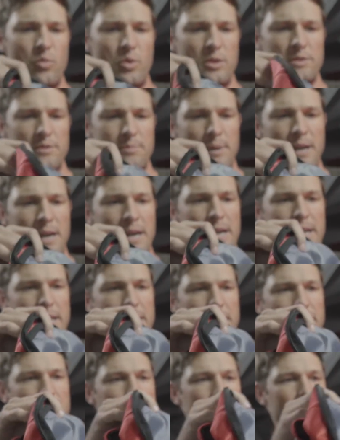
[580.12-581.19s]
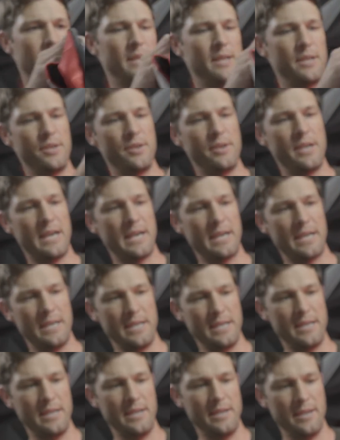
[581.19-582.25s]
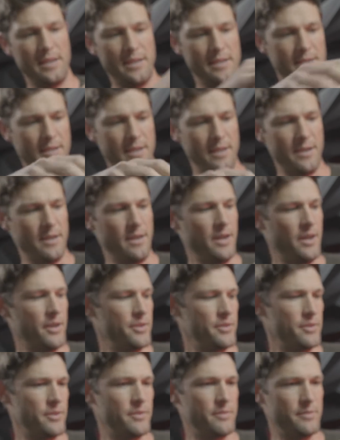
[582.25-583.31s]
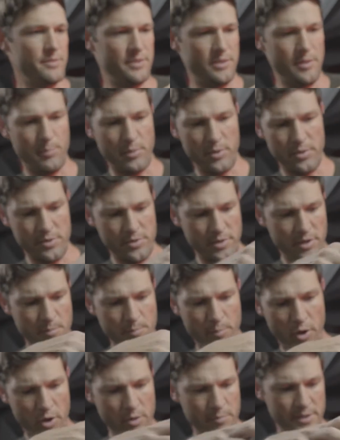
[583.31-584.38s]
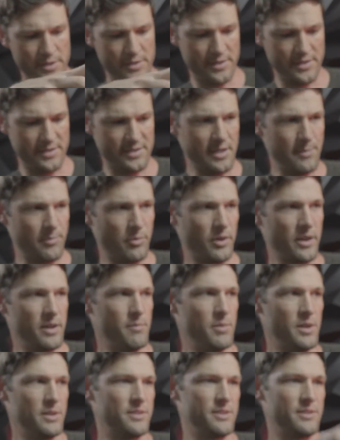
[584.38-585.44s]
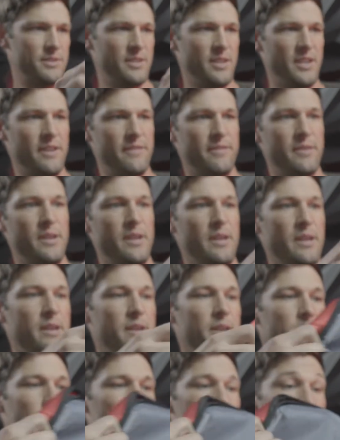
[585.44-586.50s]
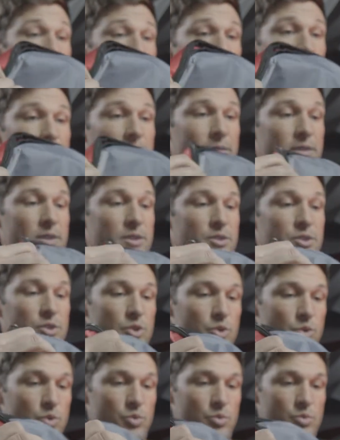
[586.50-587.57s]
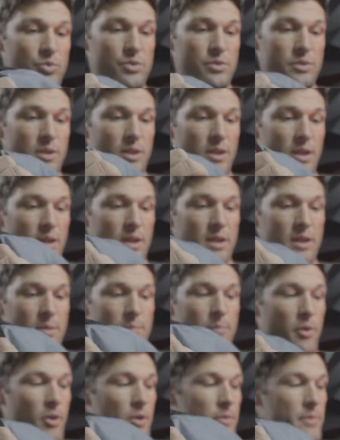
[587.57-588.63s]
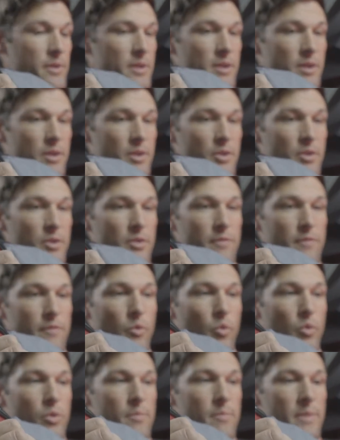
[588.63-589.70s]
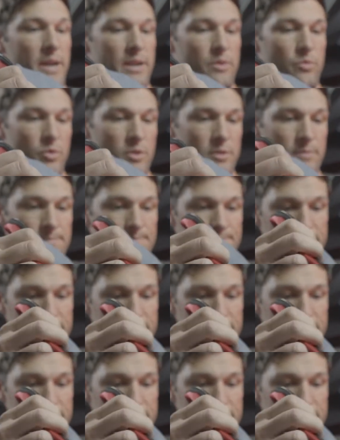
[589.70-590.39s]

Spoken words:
one spot. You're not gonna get a ton of other zippers or compartments to separate a bunch of stuff, but you do have a huge compartment here for the main one.